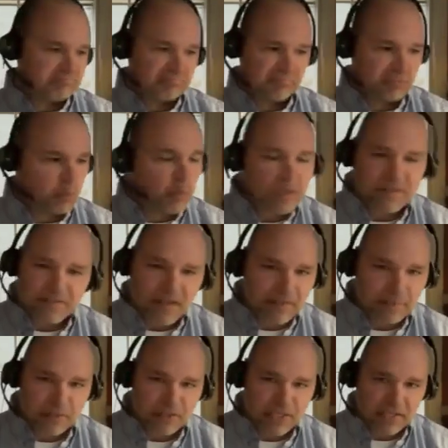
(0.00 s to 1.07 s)
25
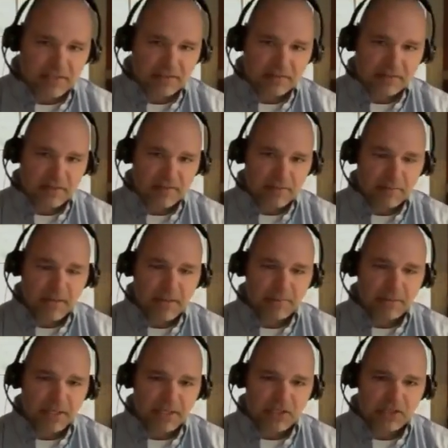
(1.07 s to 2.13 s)
percent of the
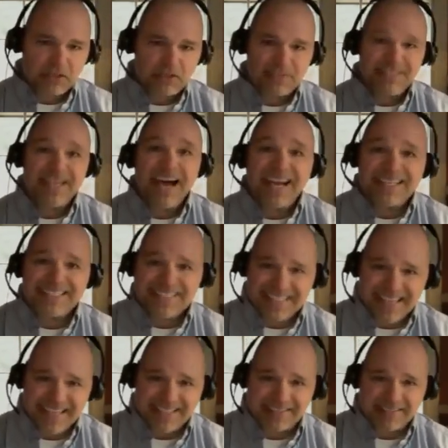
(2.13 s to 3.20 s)
population not to
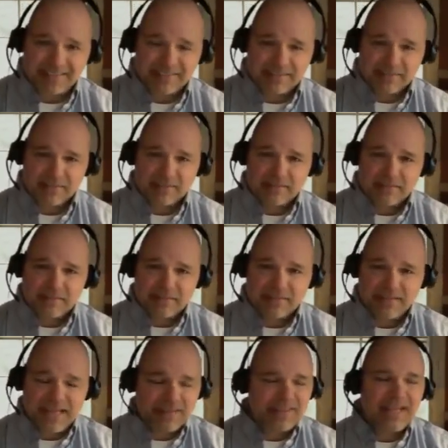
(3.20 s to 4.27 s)
get it.
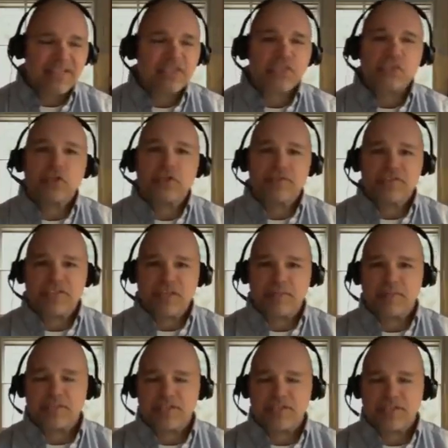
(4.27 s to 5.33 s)
That that serves
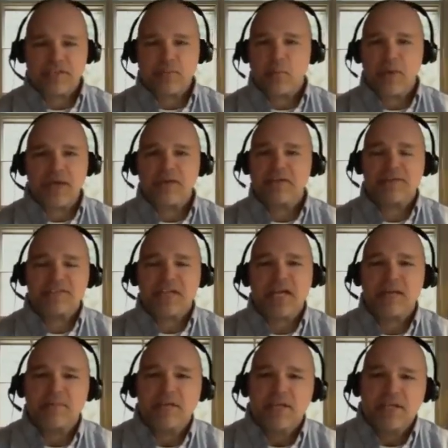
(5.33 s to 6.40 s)
them in some way. I don't have
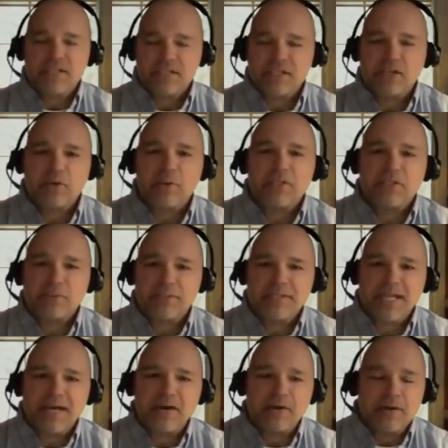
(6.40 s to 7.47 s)
time to go into it
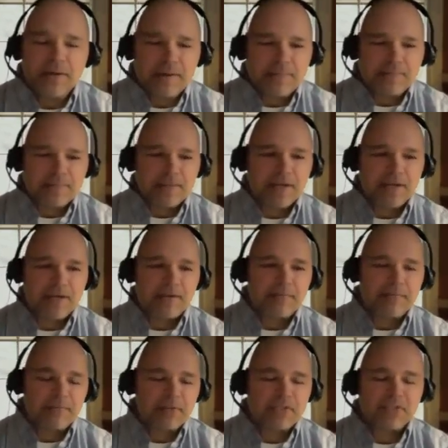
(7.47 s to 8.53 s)
now.
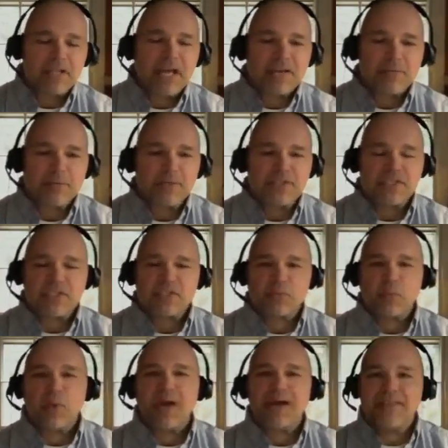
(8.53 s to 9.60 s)
Um, there's a lot of reasons
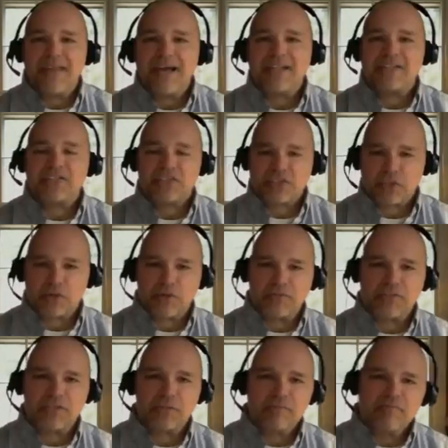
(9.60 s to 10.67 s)
why that
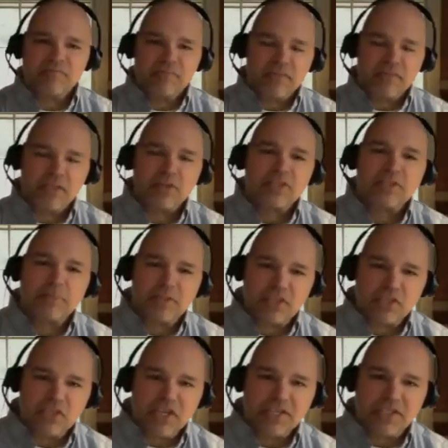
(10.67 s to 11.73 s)
serves the ultimate
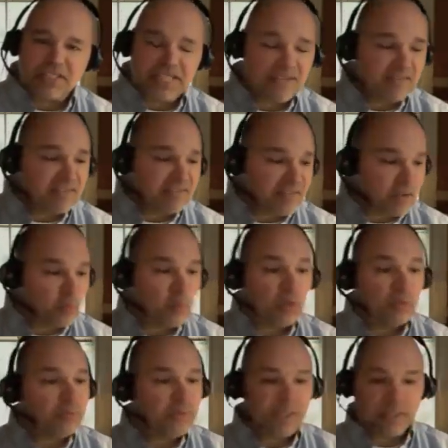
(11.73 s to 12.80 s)
agenda. Even if there
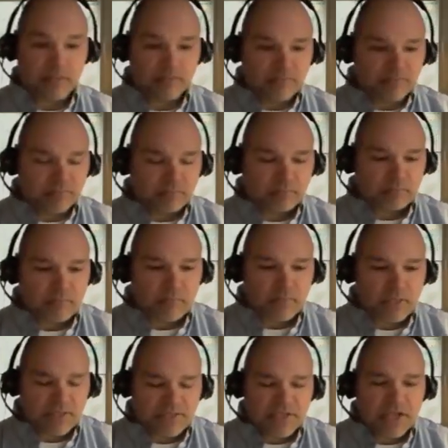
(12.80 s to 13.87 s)
will be
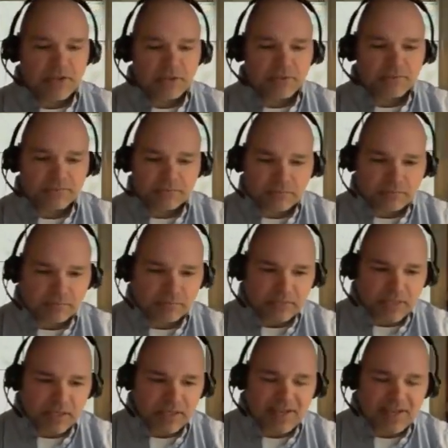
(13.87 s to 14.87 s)
another uh,